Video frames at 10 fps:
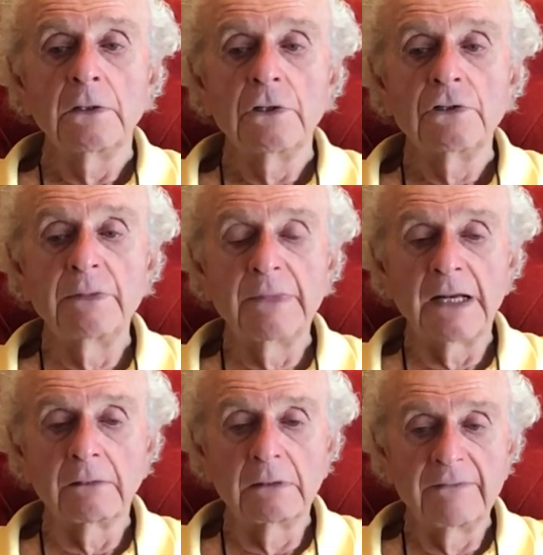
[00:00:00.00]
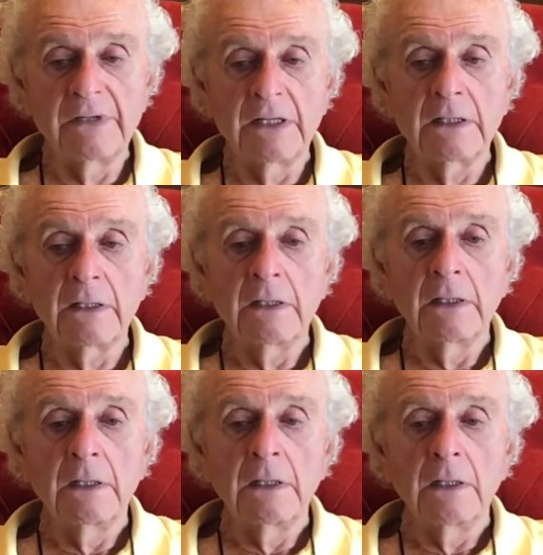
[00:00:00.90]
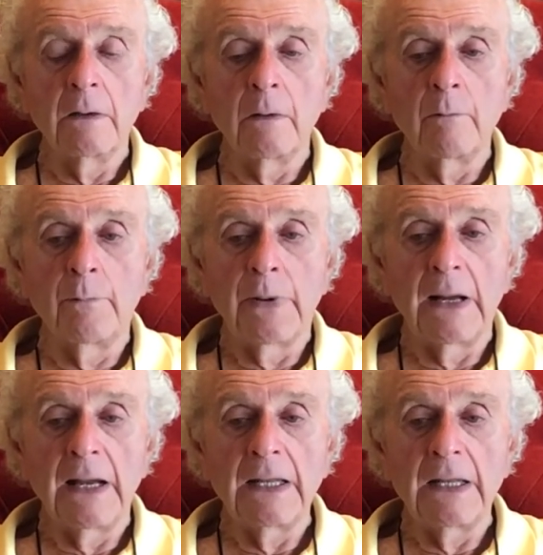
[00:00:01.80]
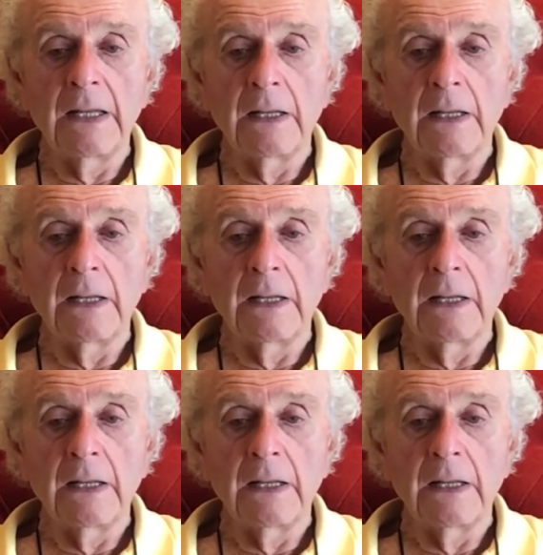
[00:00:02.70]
She made a living by